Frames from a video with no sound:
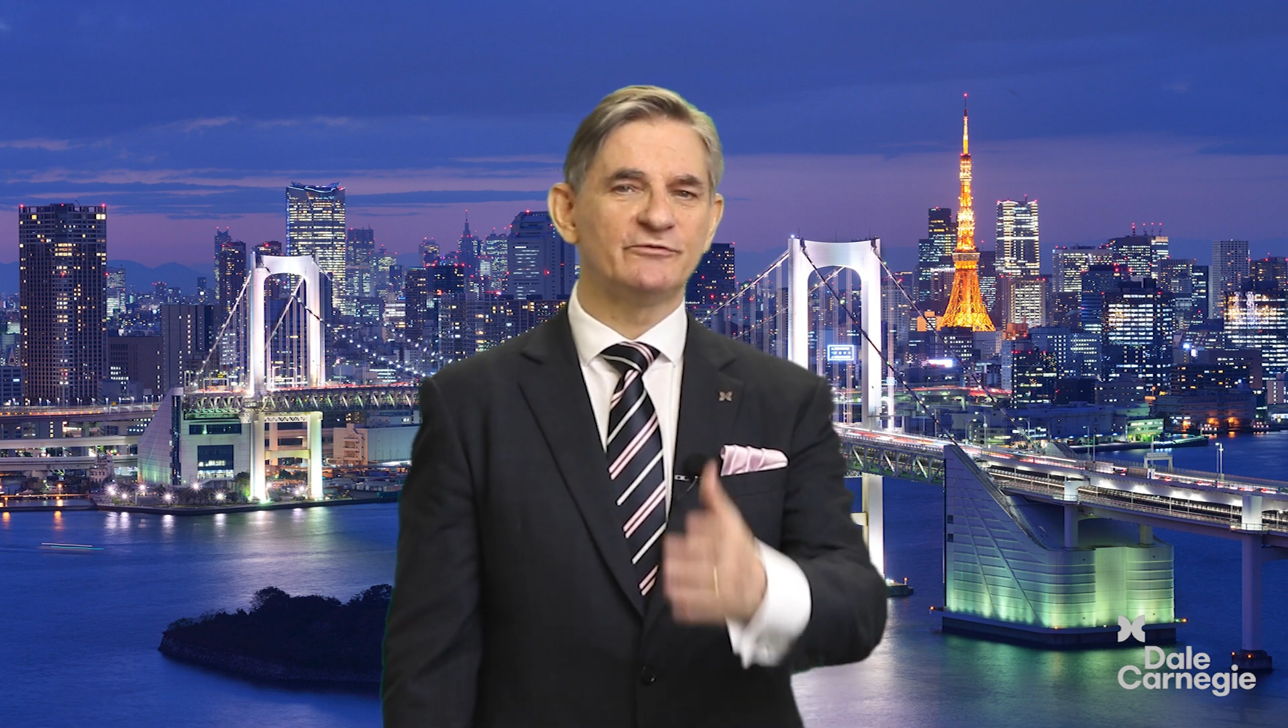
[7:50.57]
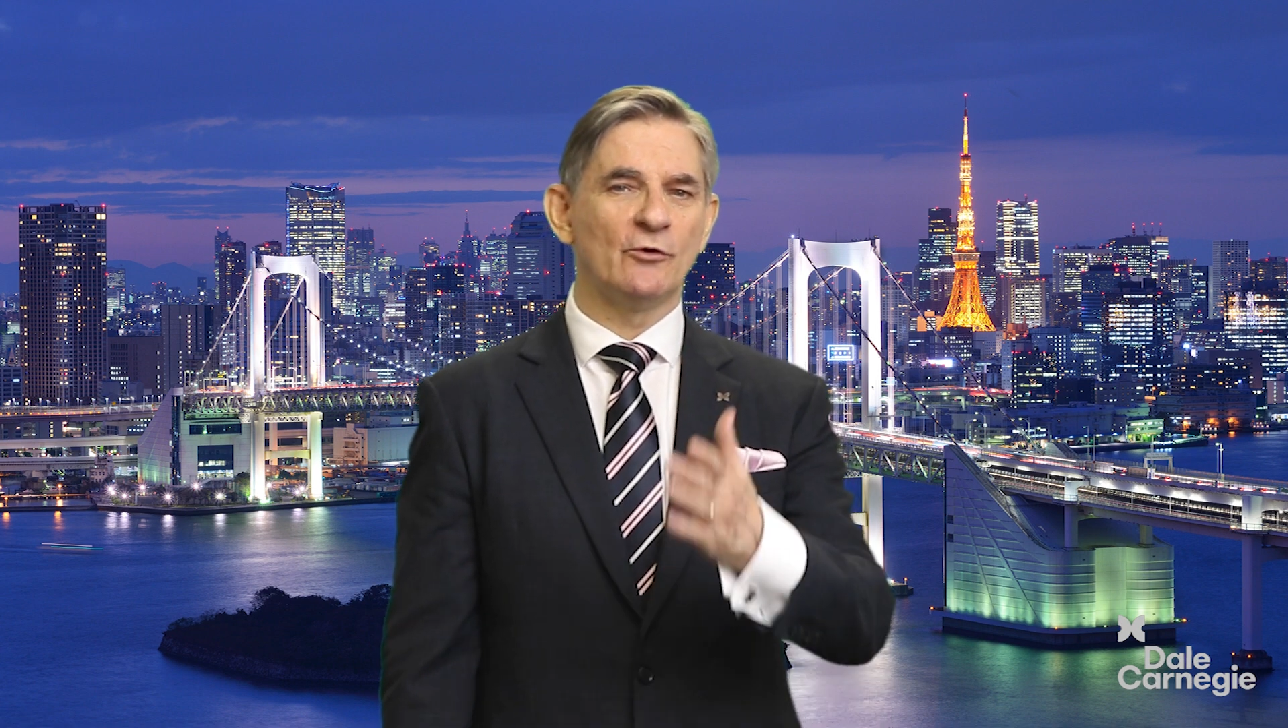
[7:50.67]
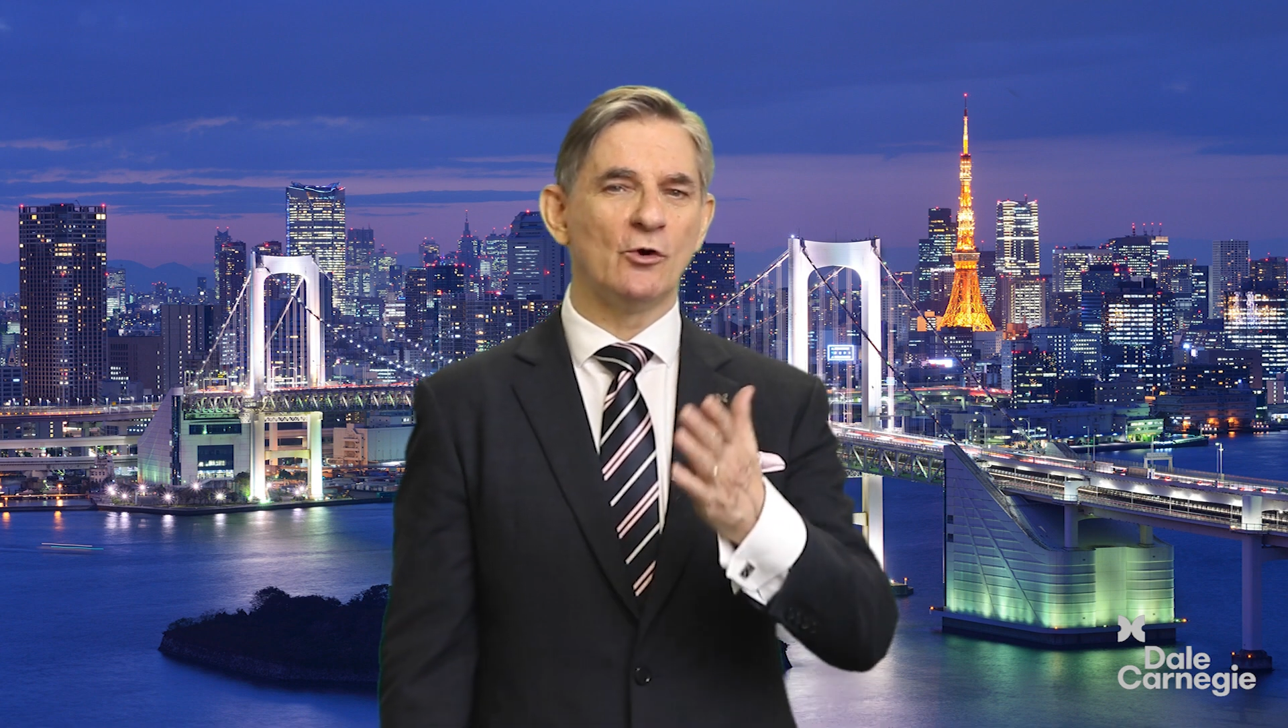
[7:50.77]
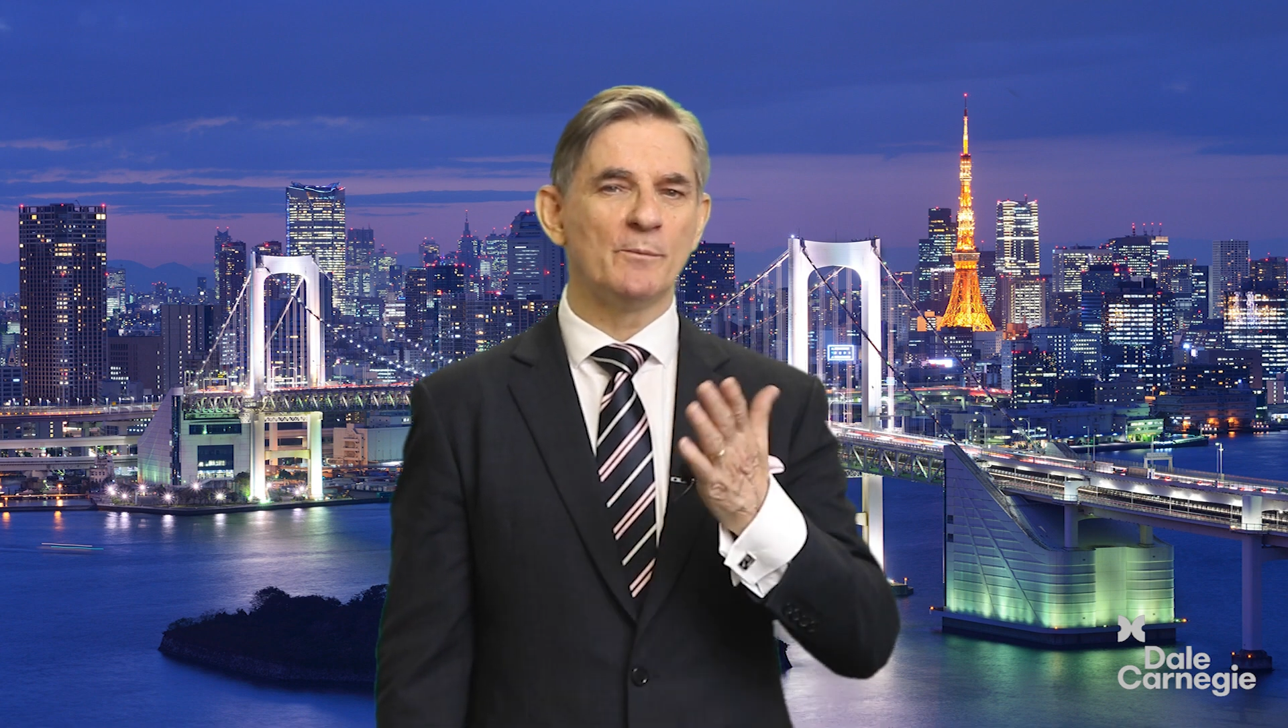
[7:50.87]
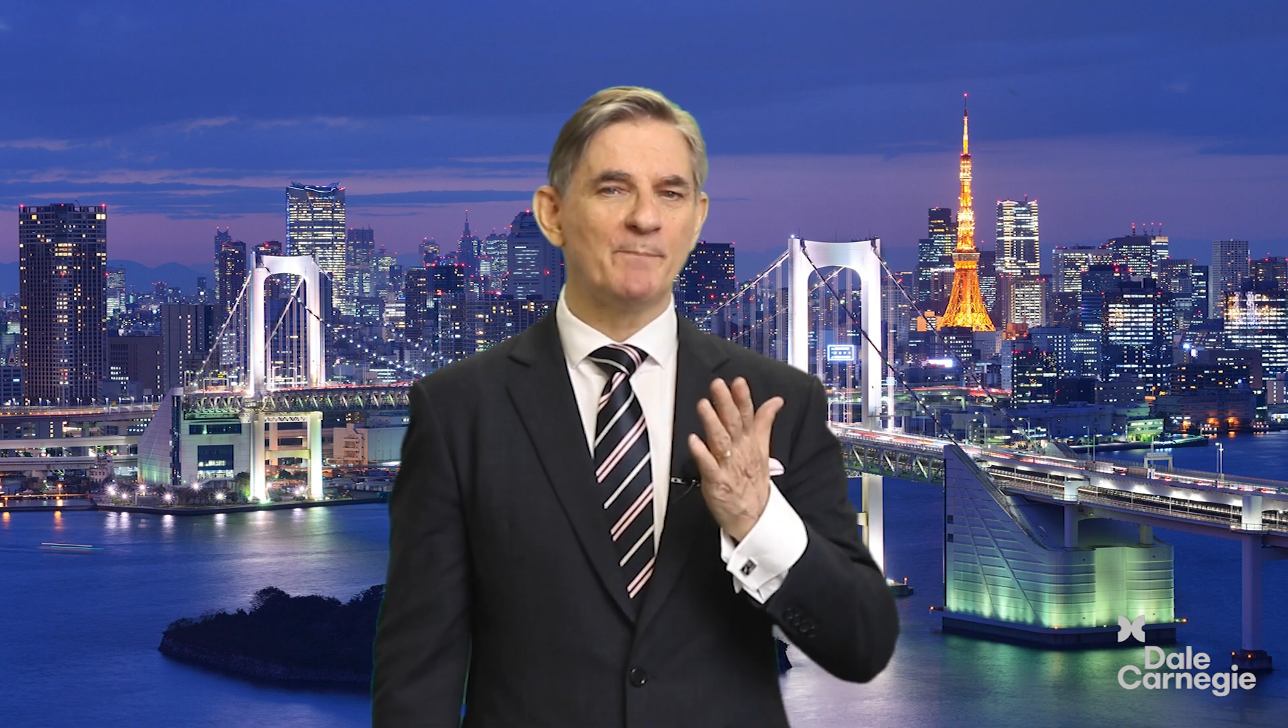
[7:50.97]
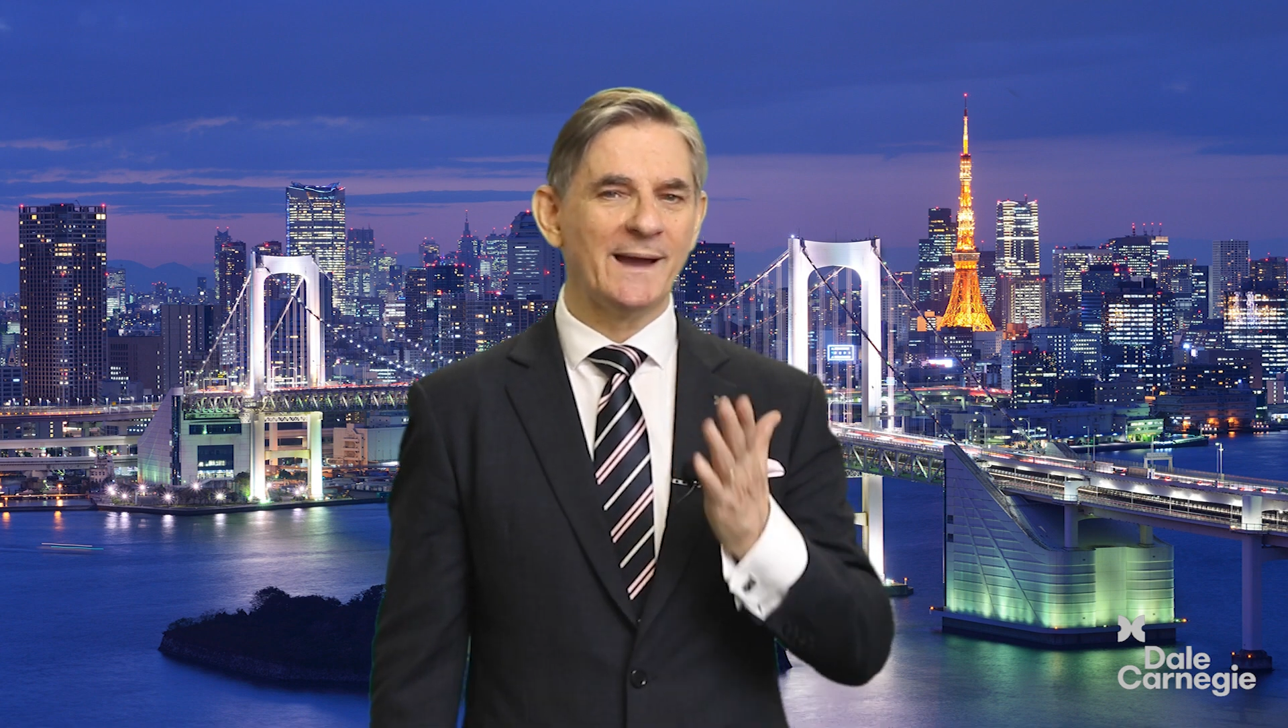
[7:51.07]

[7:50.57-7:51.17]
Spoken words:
for